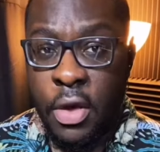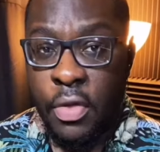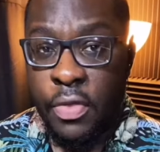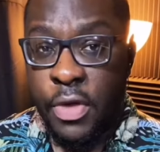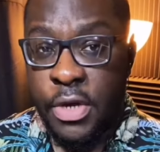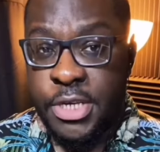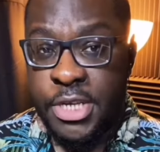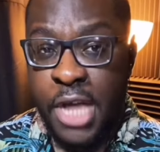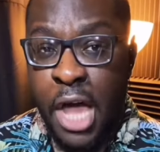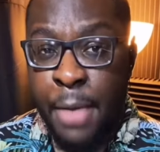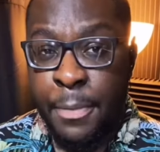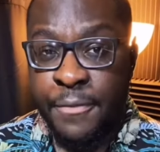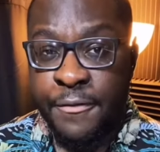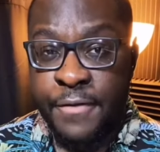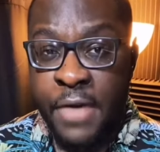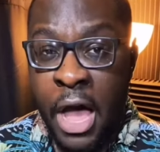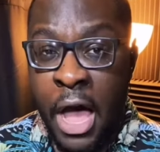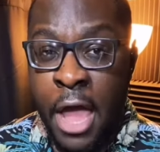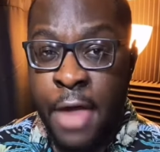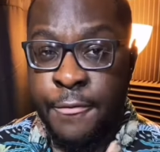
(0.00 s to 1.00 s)
The top
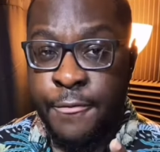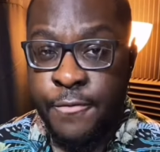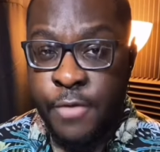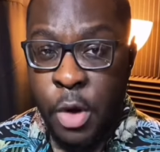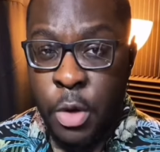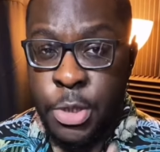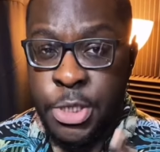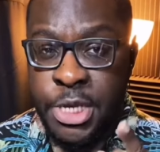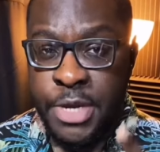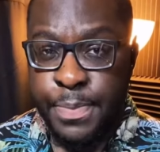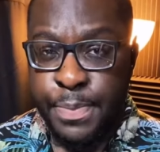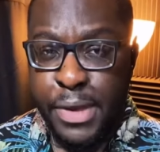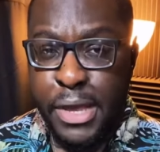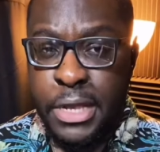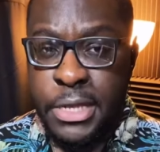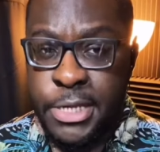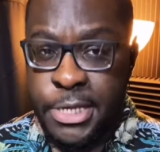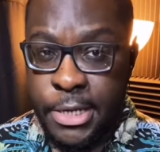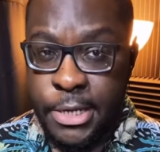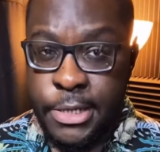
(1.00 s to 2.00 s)
five frozen
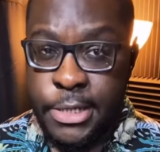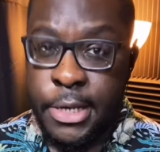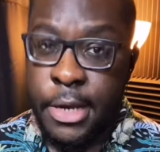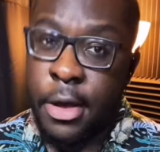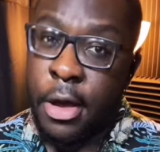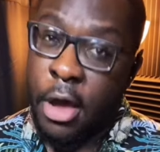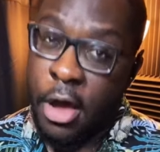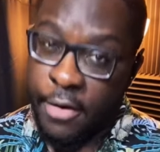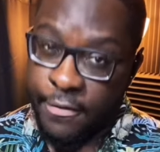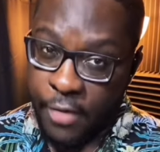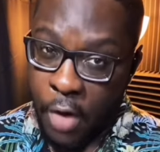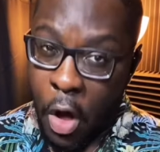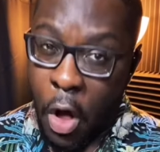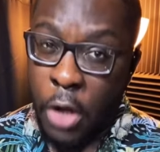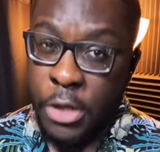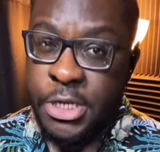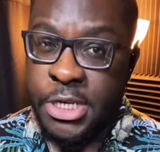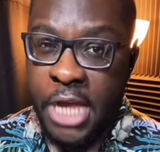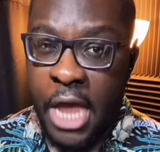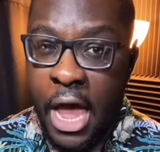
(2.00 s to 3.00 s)
pizzas of
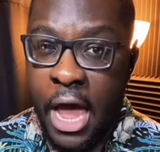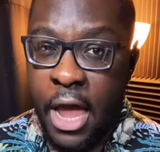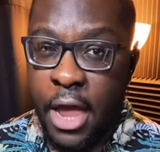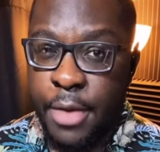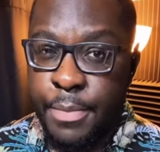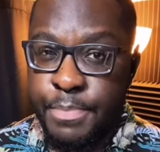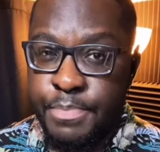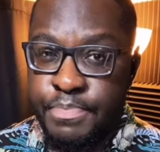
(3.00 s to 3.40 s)
all time.